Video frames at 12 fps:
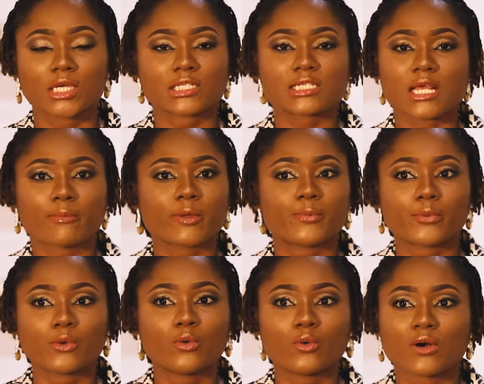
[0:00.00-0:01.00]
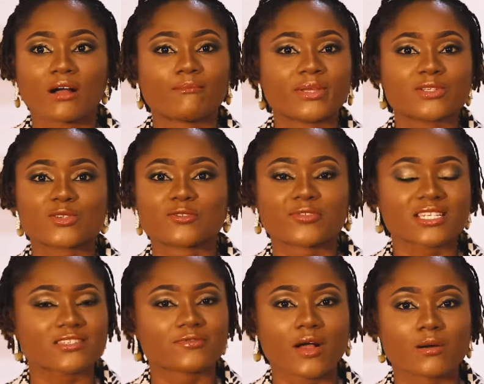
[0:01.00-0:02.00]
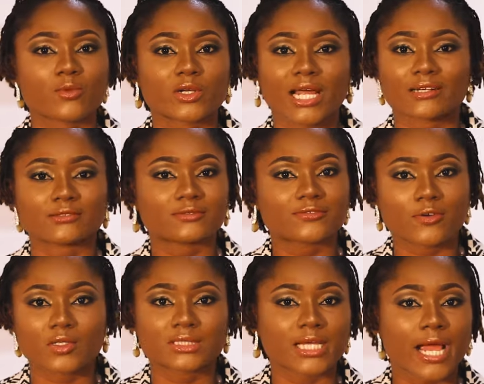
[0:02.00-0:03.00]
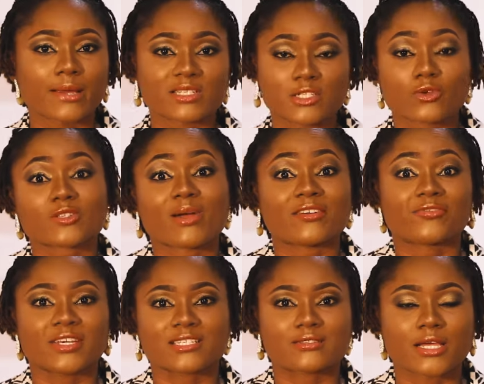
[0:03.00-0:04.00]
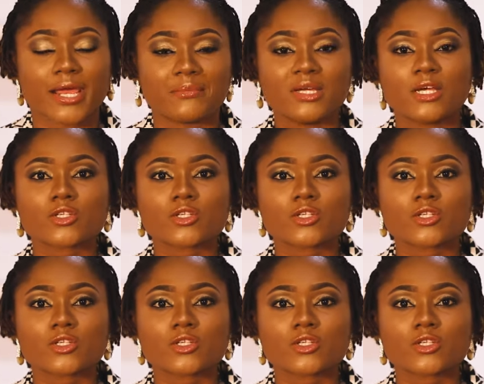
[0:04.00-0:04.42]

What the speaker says: These are people who have been to the festival more than four times. This was my first time.